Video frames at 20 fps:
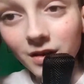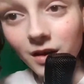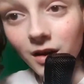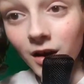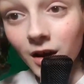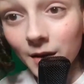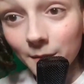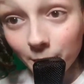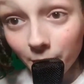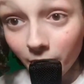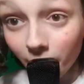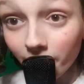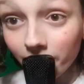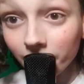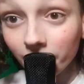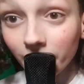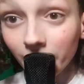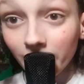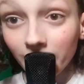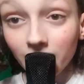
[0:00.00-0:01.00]
I'm going
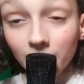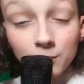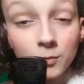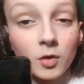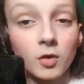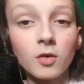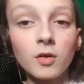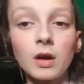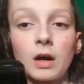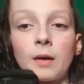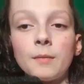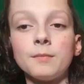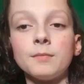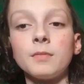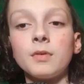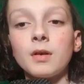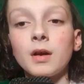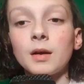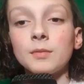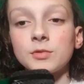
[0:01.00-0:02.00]
there. I'm not um
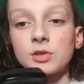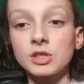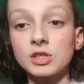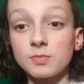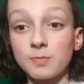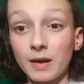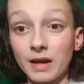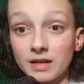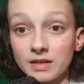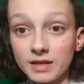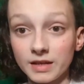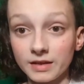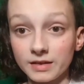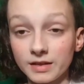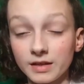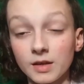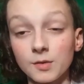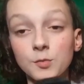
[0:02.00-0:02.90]
I'm just spectating.